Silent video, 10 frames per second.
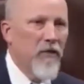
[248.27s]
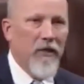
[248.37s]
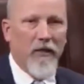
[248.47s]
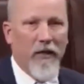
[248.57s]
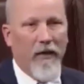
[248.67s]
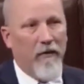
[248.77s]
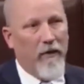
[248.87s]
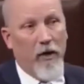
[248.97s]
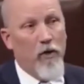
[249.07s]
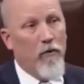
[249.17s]
Do you
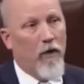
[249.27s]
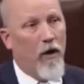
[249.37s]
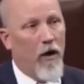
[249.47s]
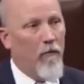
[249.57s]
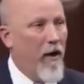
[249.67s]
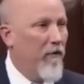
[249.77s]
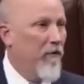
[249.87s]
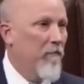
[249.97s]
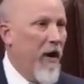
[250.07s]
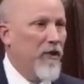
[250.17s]
get a new car
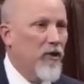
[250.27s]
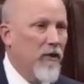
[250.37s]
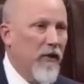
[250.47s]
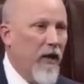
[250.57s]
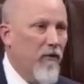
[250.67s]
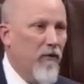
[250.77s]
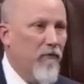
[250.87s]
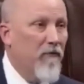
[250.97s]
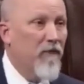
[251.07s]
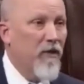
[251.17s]
rather than patching together
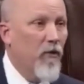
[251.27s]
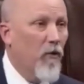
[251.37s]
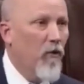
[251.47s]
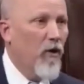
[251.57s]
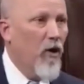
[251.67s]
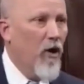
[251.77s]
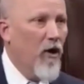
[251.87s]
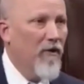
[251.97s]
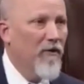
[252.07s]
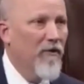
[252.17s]
your 15-year-old
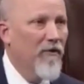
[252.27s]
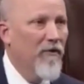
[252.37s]
car?